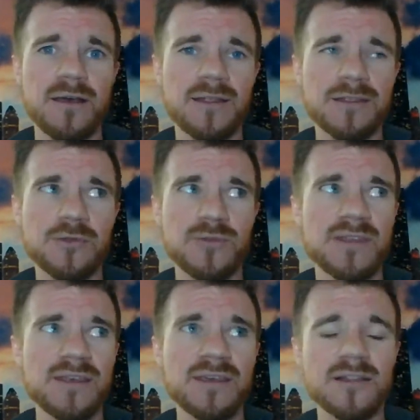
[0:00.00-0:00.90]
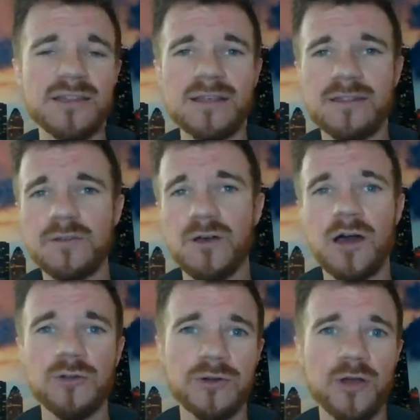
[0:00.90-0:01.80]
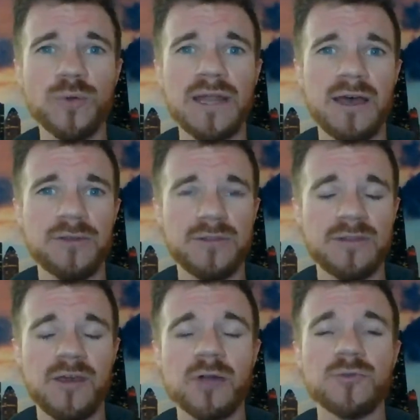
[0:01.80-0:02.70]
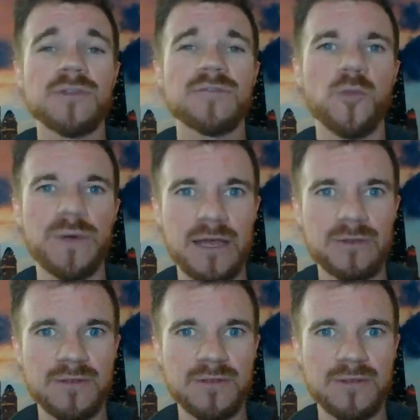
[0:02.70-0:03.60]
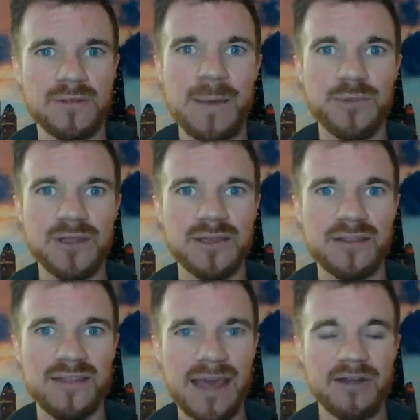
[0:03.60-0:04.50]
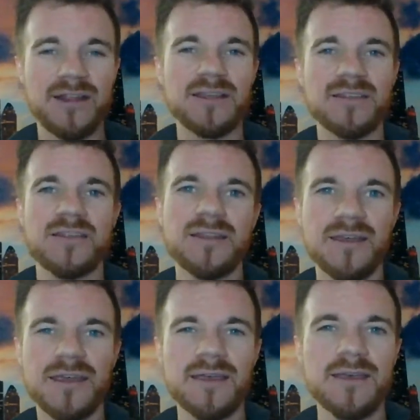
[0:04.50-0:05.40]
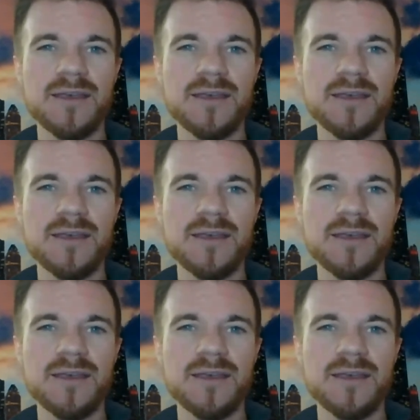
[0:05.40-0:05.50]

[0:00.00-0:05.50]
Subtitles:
you see a list of 100 open houses, hundreds of open houses that are happening Saturday and Sunday.